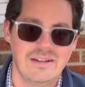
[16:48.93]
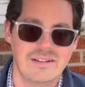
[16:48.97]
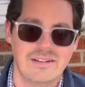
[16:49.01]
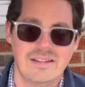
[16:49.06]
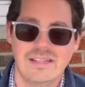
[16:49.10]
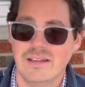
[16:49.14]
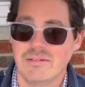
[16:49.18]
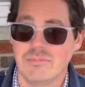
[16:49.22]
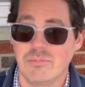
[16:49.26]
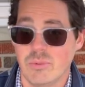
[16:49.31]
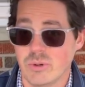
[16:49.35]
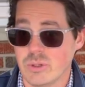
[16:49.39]

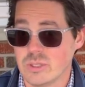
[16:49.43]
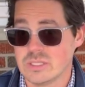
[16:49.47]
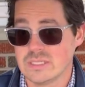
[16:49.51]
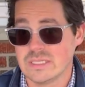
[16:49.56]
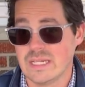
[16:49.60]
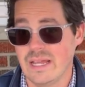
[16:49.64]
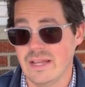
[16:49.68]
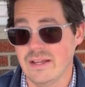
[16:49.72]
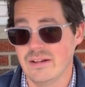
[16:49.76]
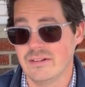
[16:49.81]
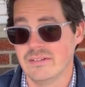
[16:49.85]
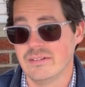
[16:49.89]
get more
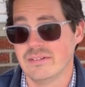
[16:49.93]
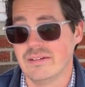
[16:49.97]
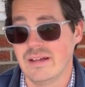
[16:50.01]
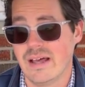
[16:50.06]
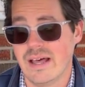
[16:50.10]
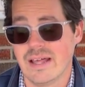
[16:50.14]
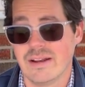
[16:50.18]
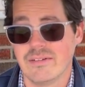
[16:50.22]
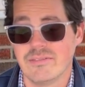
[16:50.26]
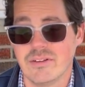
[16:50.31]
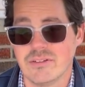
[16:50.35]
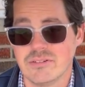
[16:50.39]
scale
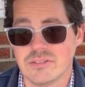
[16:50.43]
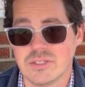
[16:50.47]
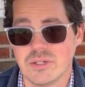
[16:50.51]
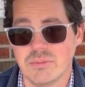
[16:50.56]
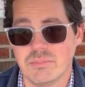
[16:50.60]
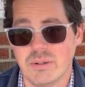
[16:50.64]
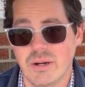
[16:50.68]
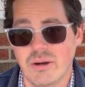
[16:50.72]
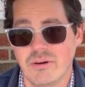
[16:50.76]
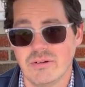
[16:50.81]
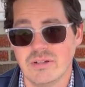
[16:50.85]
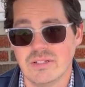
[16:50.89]
out of those
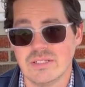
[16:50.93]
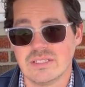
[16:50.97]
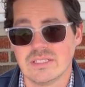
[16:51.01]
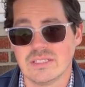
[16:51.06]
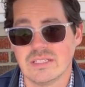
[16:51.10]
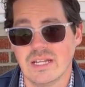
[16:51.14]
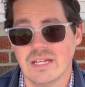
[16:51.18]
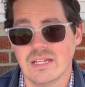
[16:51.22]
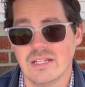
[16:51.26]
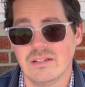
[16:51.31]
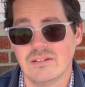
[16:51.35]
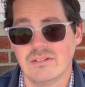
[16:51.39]
components
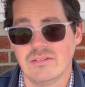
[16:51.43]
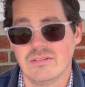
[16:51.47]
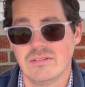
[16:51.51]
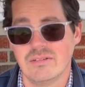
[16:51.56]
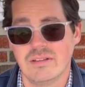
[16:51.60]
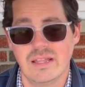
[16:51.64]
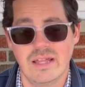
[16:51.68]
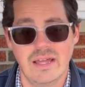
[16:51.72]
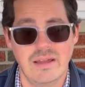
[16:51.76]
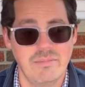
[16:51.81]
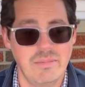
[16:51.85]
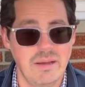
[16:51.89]
that
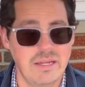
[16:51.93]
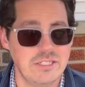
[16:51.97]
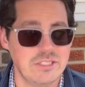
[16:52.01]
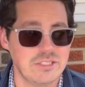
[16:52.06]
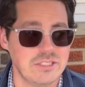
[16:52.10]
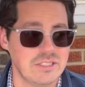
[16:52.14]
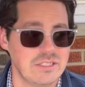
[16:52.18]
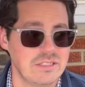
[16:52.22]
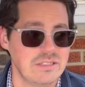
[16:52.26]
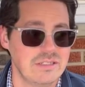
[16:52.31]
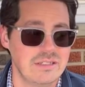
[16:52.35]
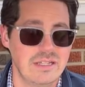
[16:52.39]
I
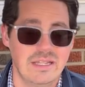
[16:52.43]
mentioned,